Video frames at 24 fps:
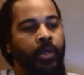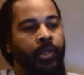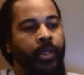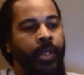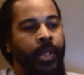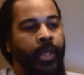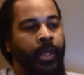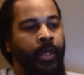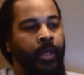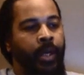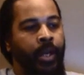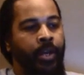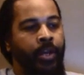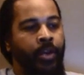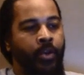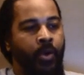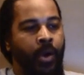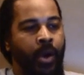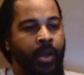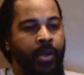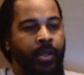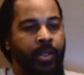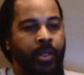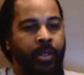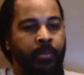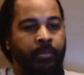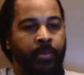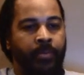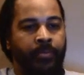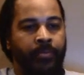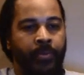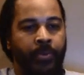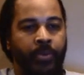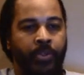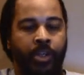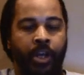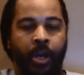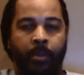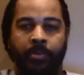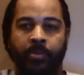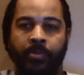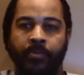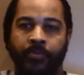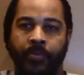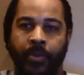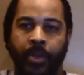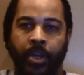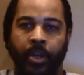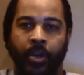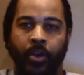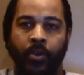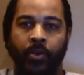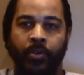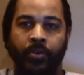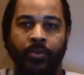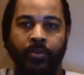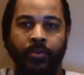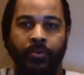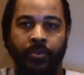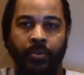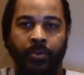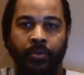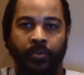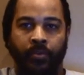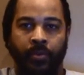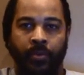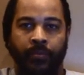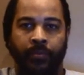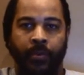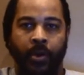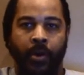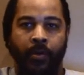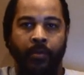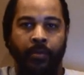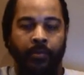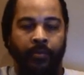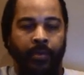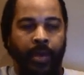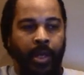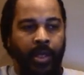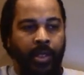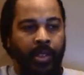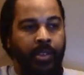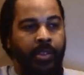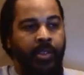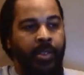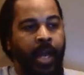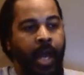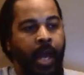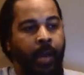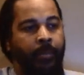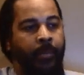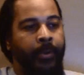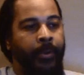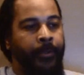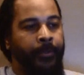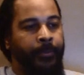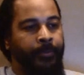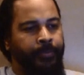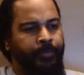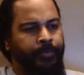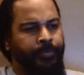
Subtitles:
Now, I know I did my first couple of videos revolving around this topic,